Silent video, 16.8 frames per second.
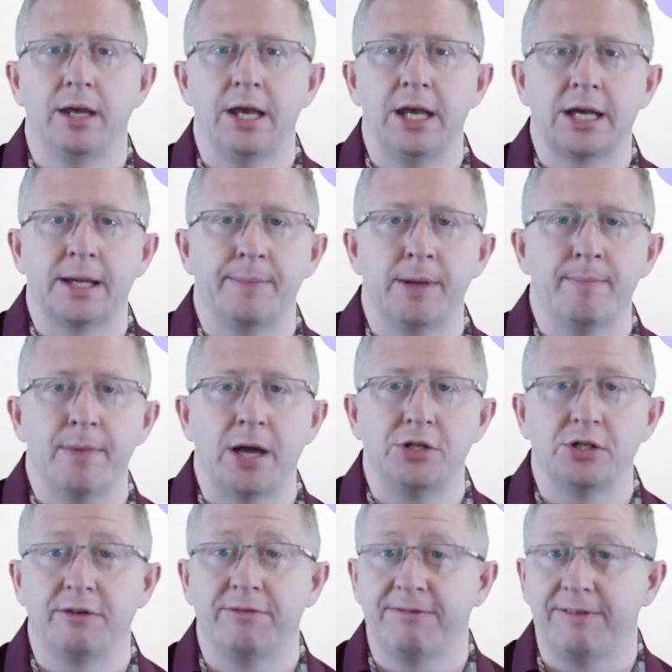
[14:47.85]
It can be
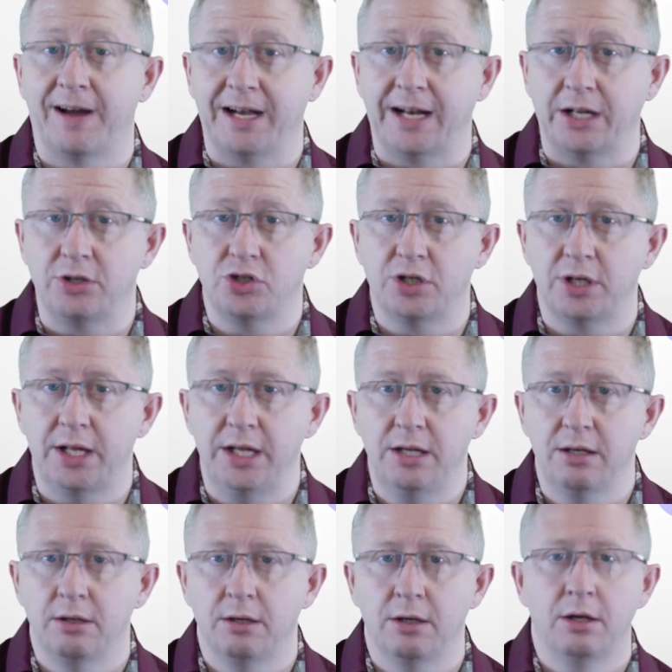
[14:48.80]
measured
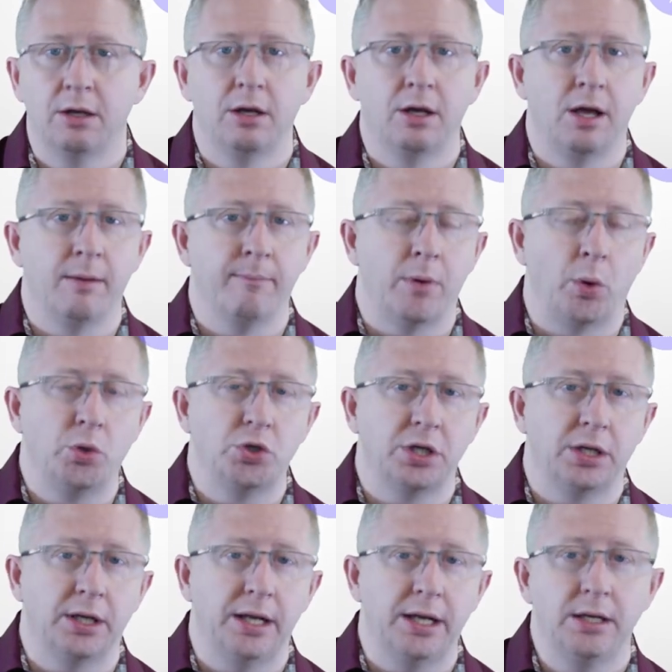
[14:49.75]
financially,
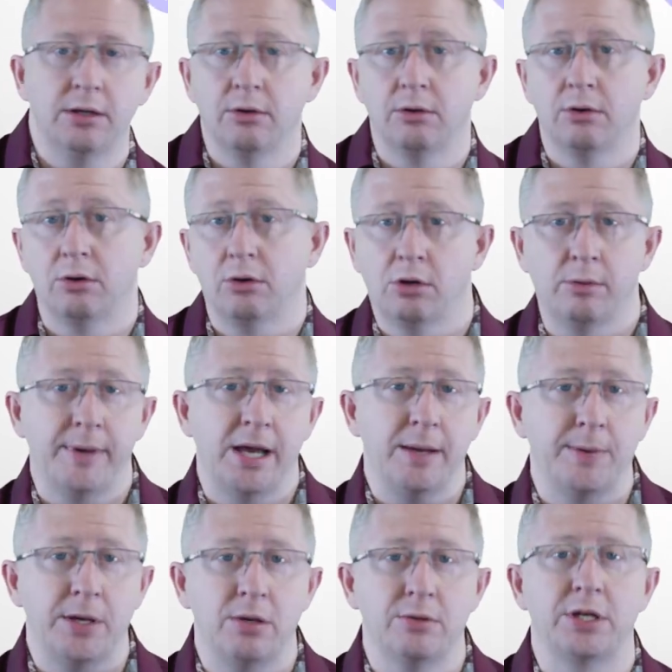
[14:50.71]
emotionally, or
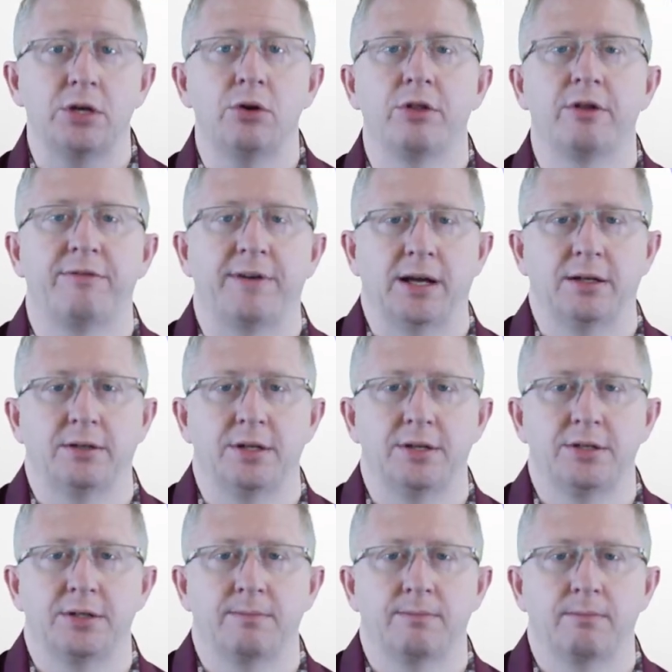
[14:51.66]
maybe using other
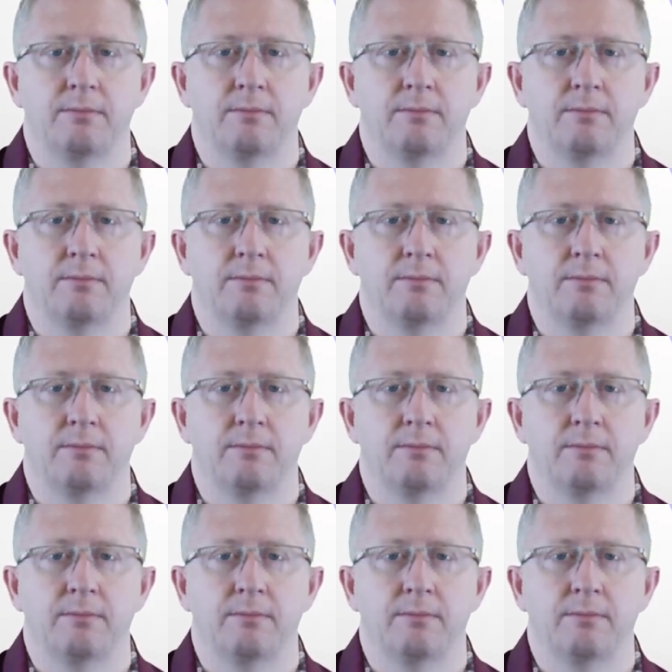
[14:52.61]
factors.